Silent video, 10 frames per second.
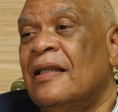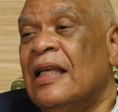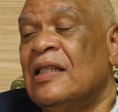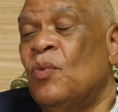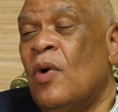
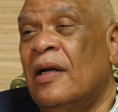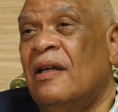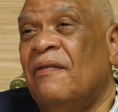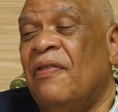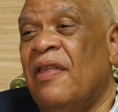is one
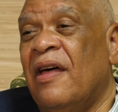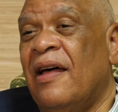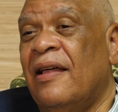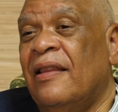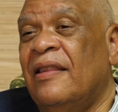of
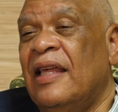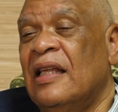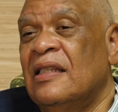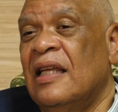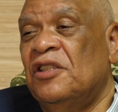the
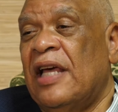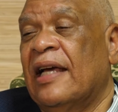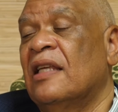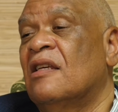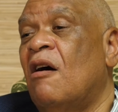things that
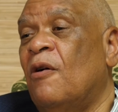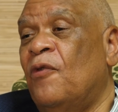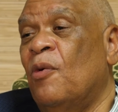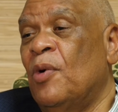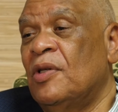Jack has
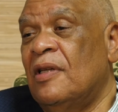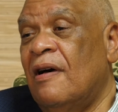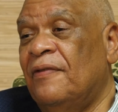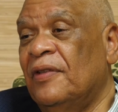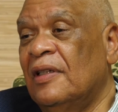called for most
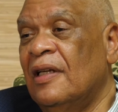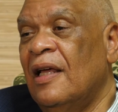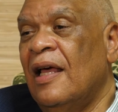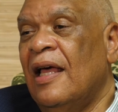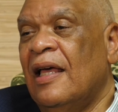
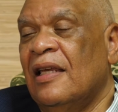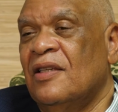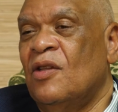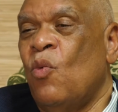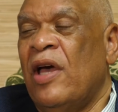often. It
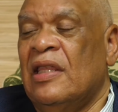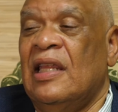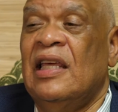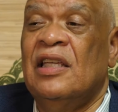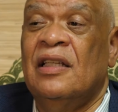is the way
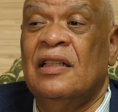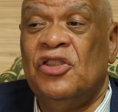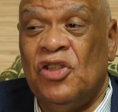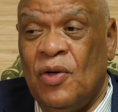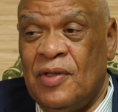that he
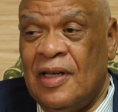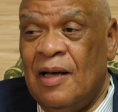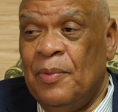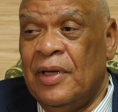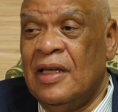shows
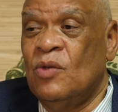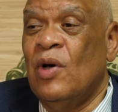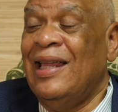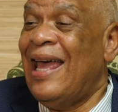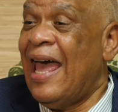up, it is
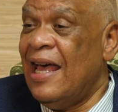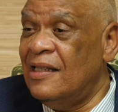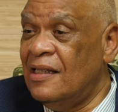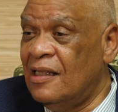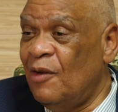what he
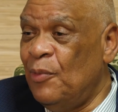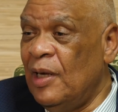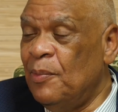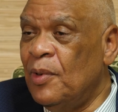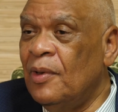asks of
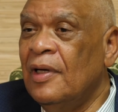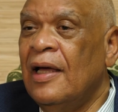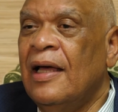people.